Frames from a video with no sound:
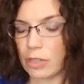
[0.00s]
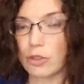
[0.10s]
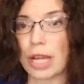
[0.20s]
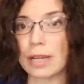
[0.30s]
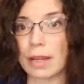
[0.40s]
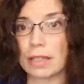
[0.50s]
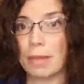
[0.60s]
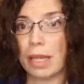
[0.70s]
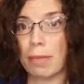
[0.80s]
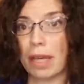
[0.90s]
Try not to
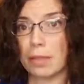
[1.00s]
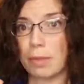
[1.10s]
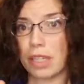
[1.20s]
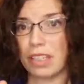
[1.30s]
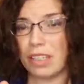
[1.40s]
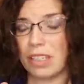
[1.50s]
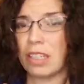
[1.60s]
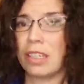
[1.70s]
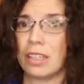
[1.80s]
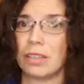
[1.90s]
make a mess because,
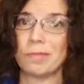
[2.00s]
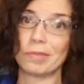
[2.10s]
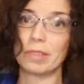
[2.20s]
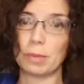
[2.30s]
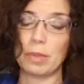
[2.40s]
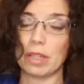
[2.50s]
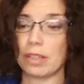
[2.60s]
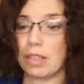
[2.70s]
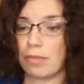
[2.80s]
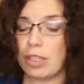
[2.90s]
let's be
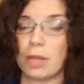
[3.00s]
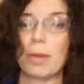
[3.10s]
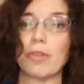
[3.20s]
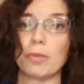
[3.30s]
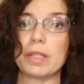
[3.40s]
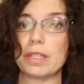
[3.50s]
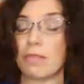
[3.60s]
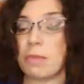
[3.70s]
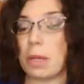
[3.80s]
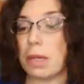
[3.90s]
honest, every time I've opened this
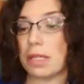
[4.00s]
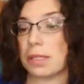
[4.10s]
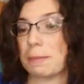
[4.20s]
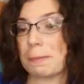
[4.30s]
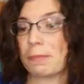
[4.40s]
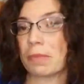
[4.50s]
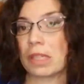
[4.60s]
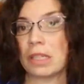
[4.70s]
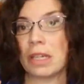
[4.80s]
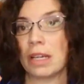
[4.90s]
I've made a mess.
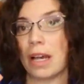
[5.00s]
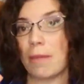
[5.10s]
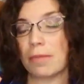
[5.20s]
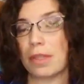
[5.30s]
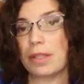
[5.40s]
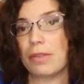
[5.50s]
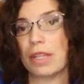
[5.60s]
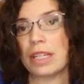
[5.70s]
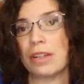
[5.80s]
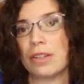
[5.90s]
The little
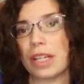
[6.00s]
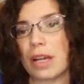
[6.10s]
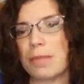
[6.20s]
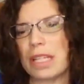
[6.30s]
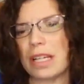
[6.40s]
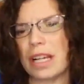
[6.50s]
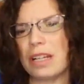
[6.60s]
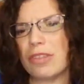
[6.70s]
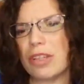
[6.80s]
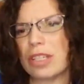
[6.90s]
containers it comes in, it kind
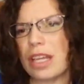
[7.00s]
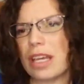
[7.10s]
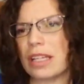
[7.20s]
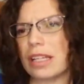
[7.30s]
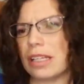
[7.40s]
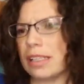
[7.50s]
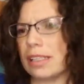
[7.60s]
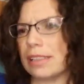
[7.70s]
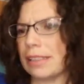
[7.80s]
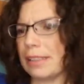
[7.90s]
of looks like a